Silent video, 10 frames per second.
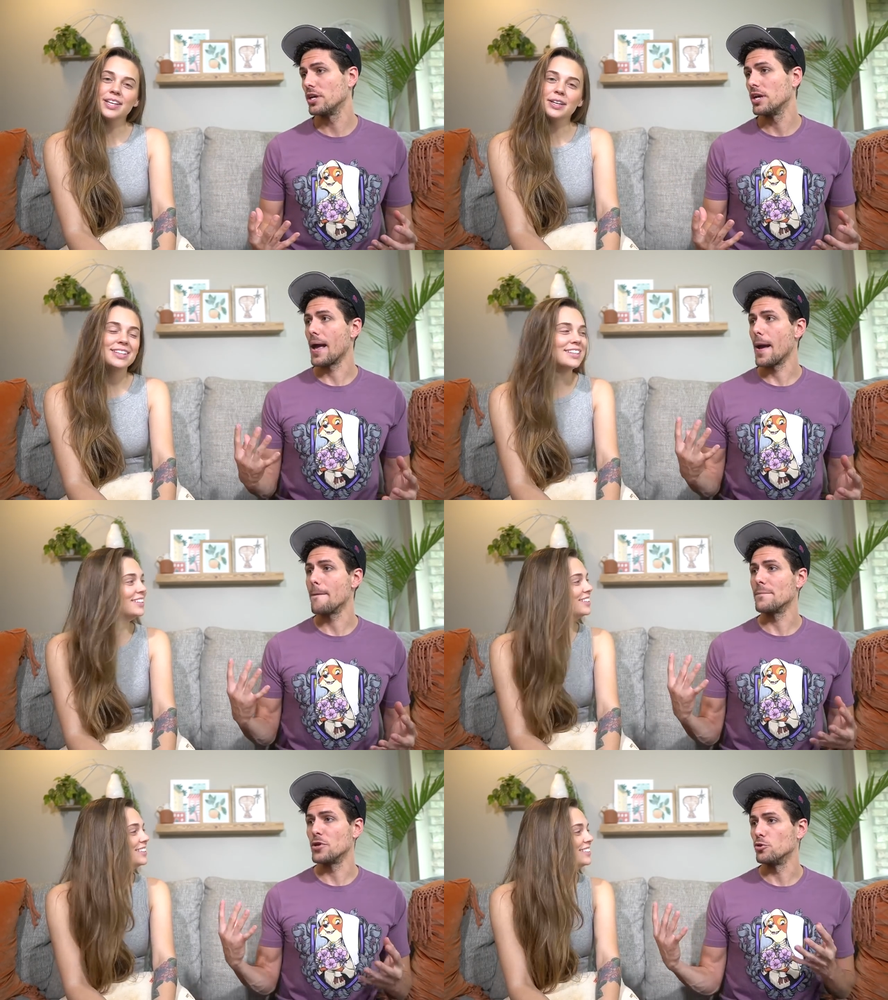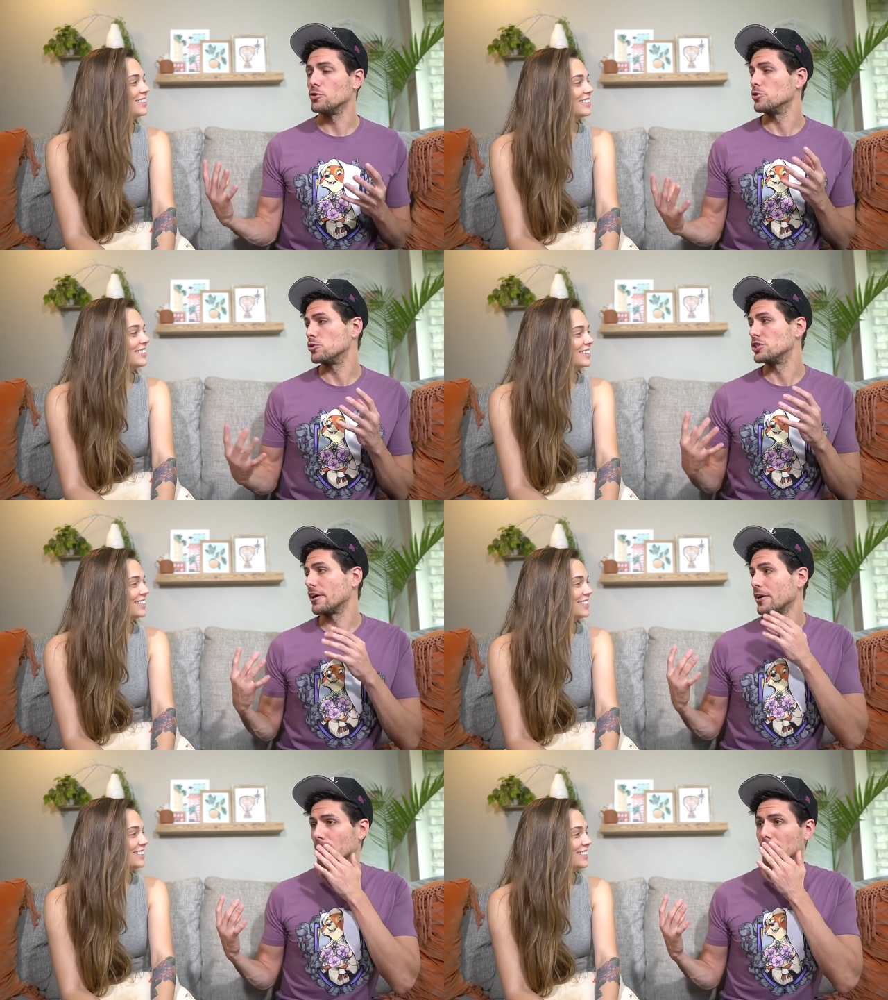Speaker 1: Yep. You you
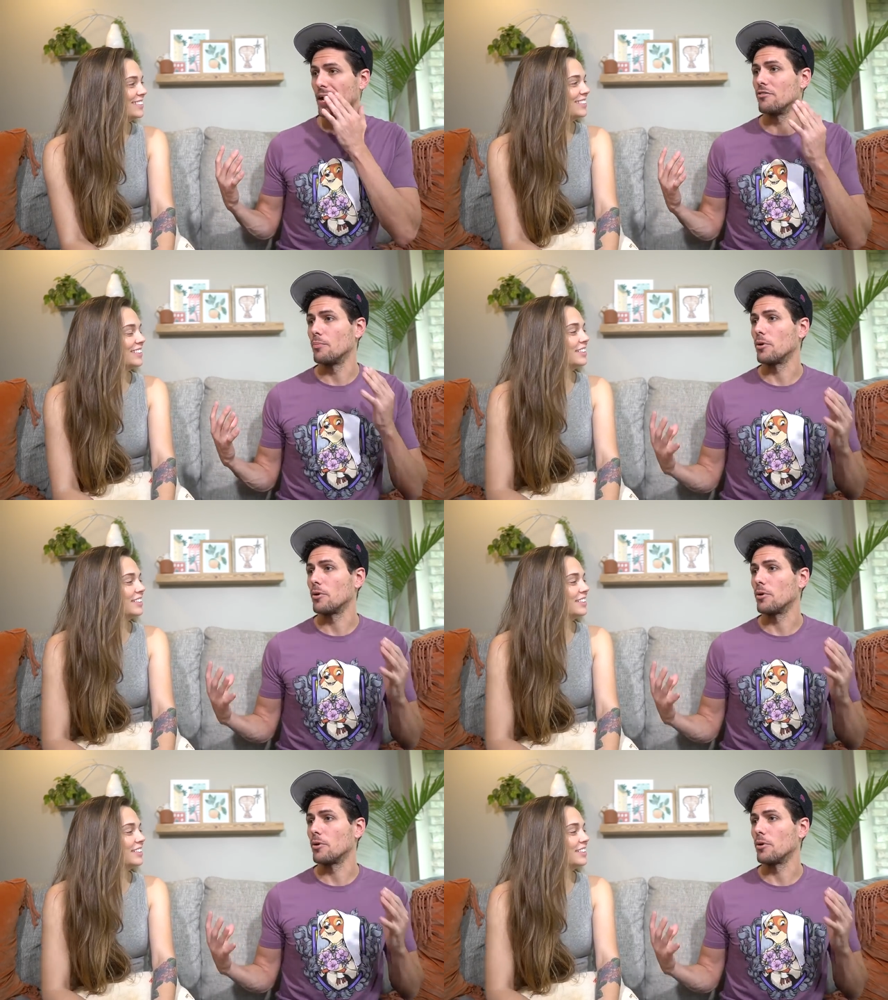shared kind of a